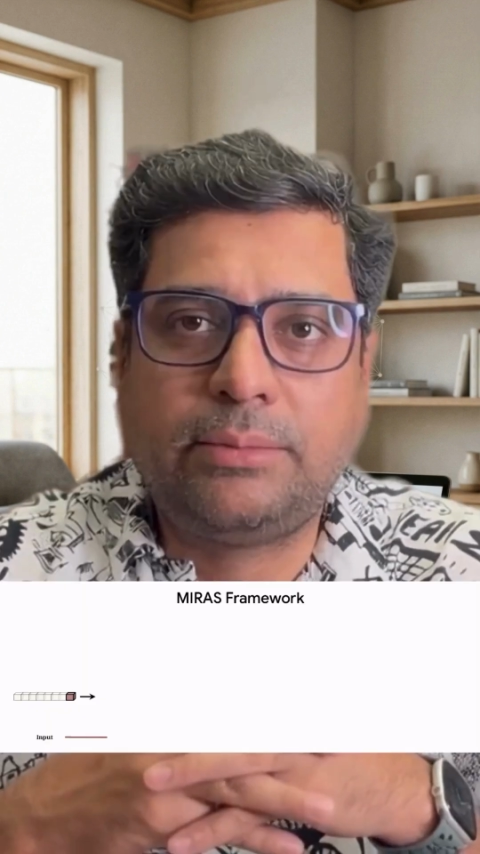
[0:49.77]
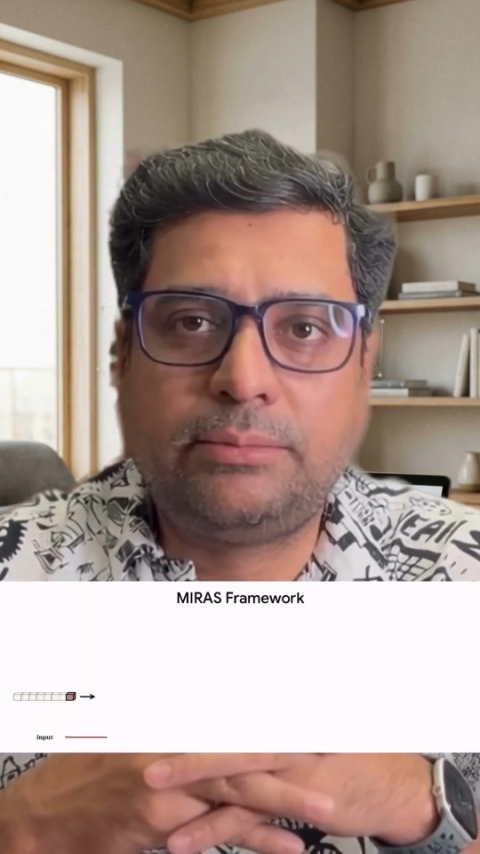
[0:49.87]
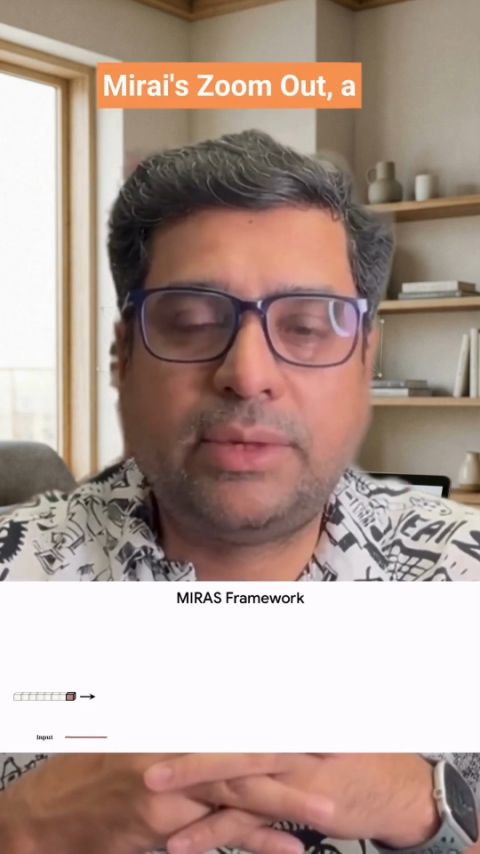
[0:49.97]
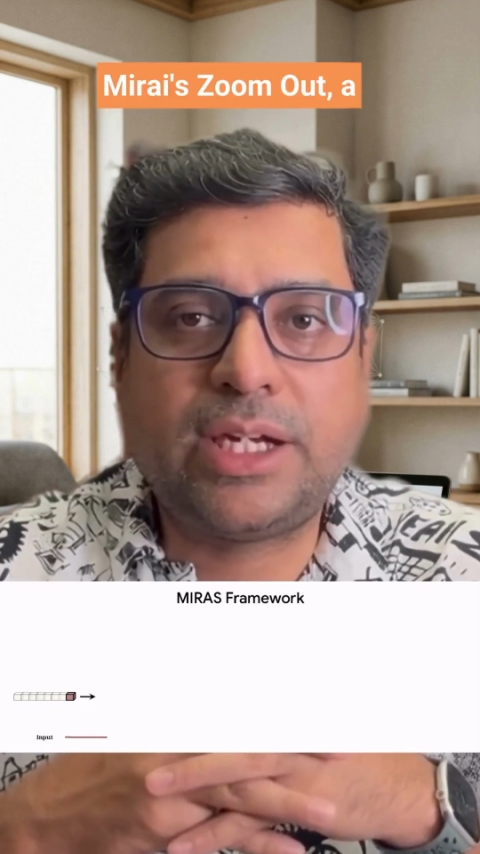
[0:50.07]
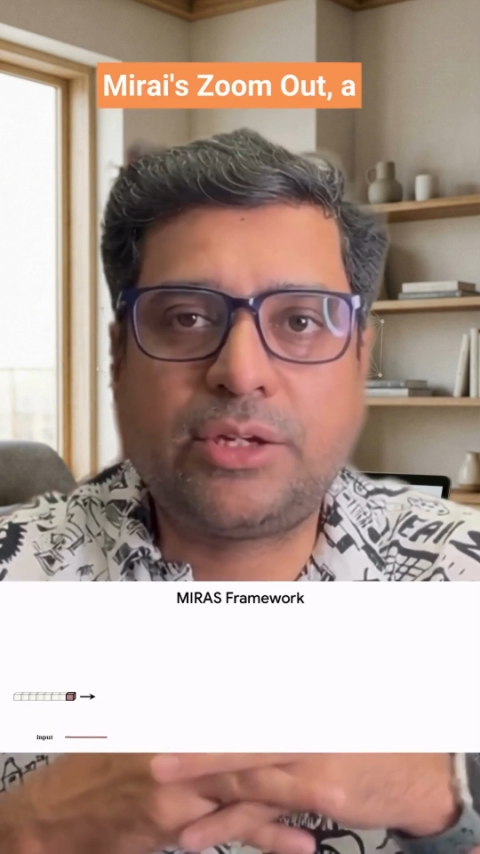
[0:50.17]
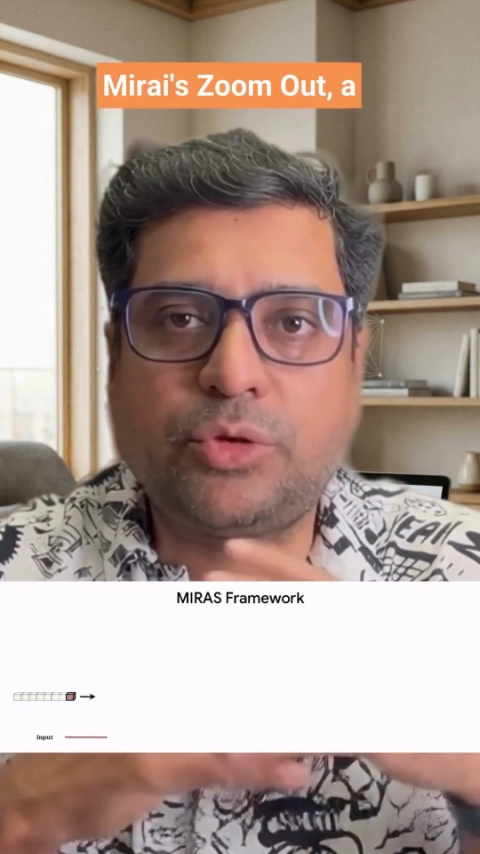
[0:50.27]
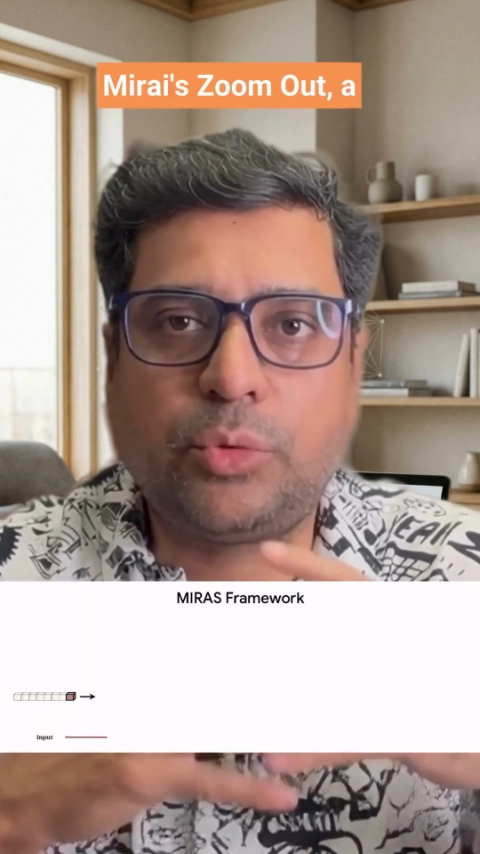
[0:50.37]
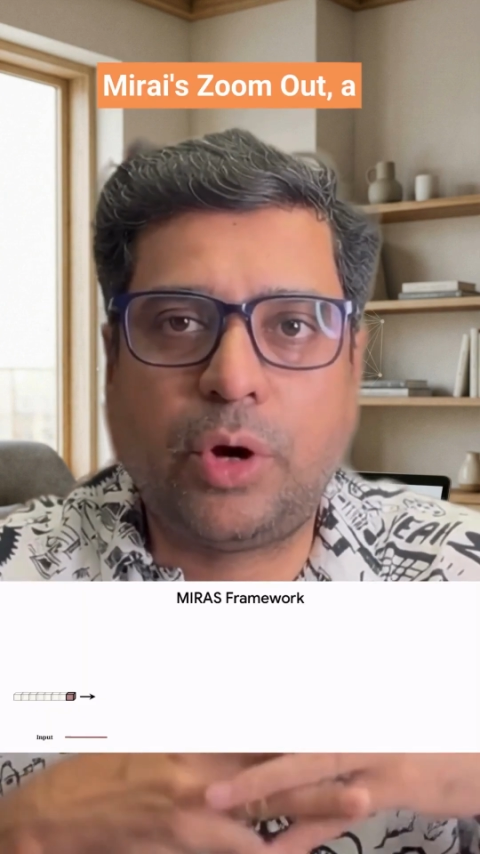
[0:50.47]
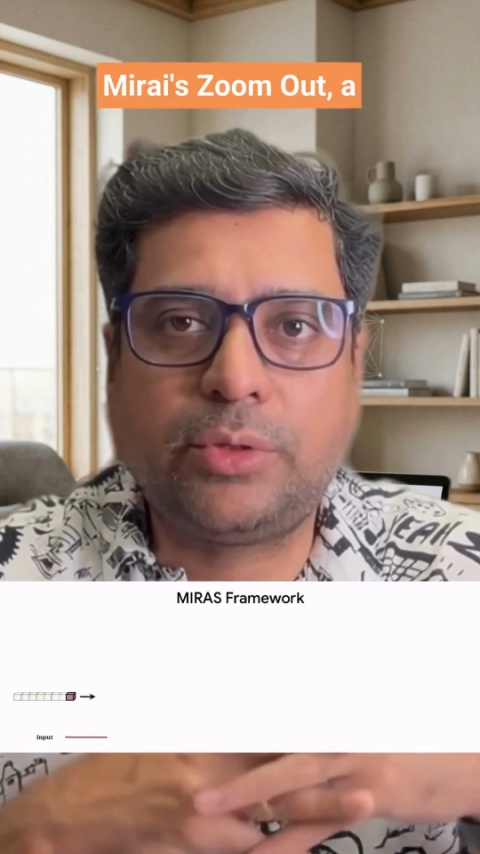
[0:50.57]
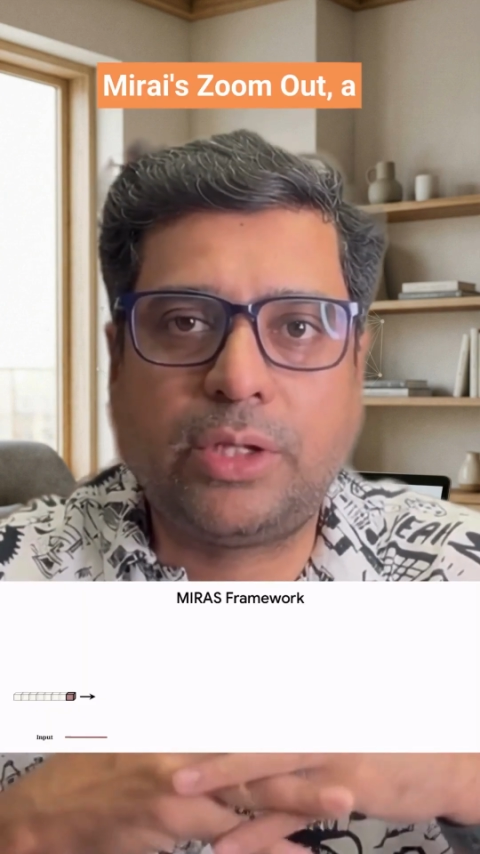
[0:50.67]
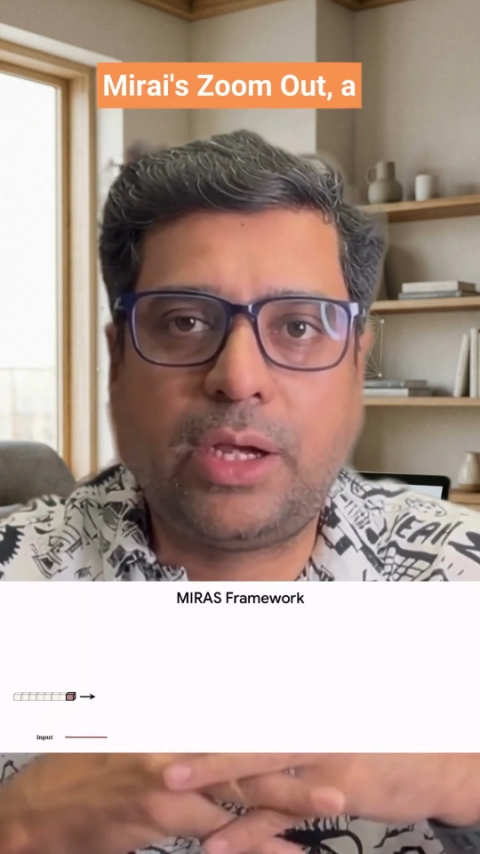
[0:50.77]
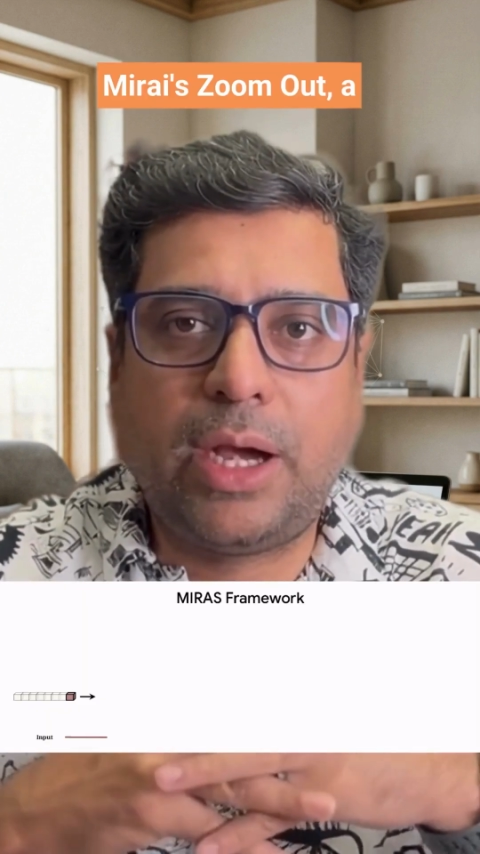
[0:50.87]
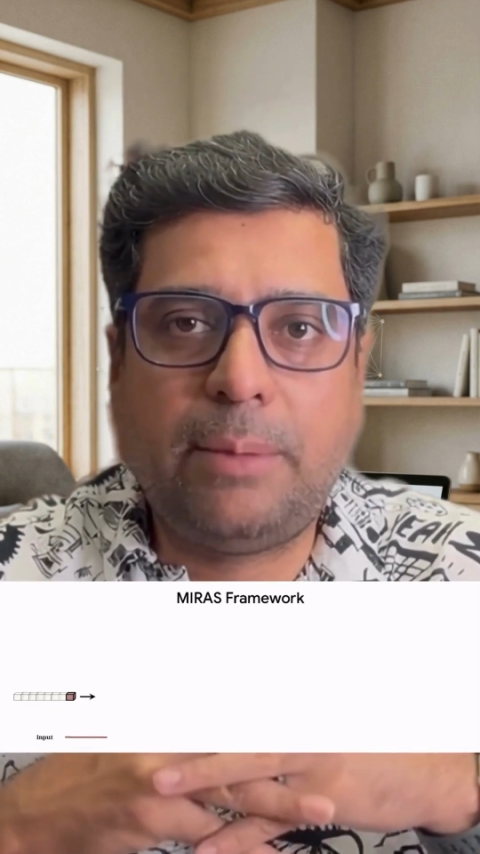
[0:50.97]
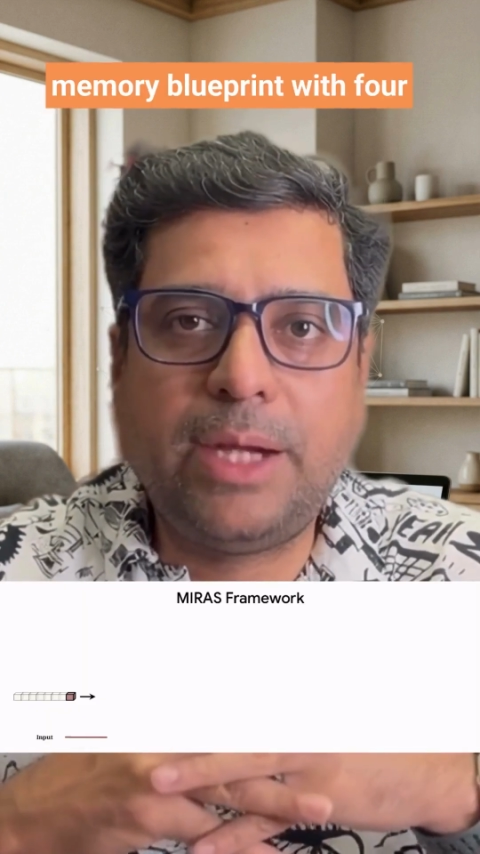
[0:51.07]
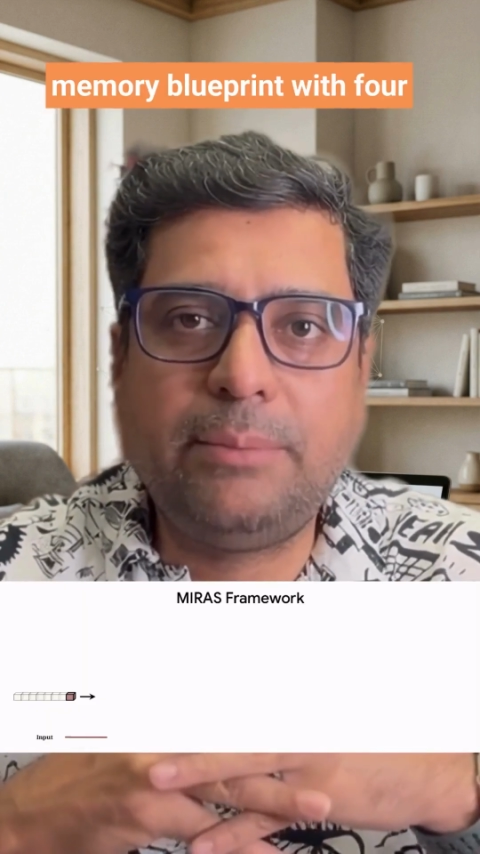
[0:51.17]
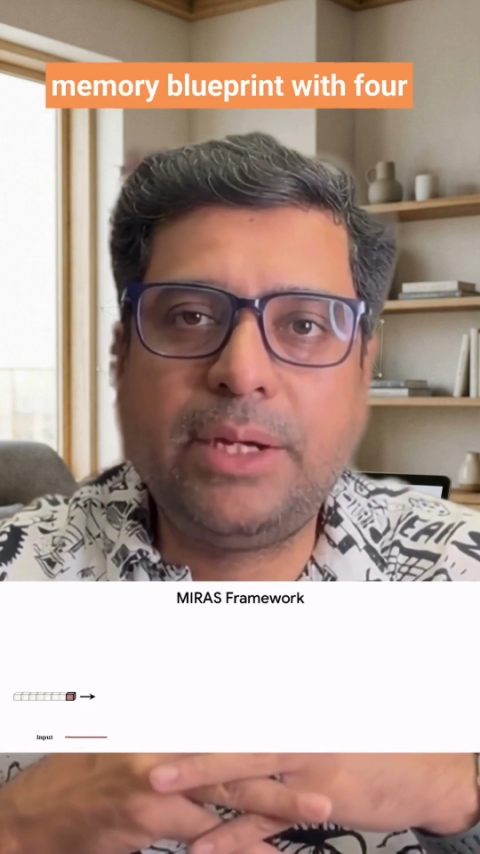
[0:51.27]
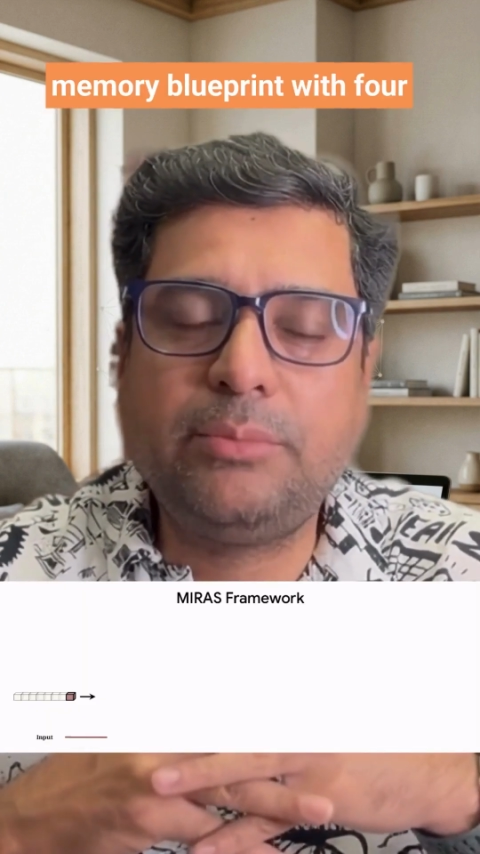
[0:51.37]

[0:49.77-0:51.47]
MIRAS zoom out, a memory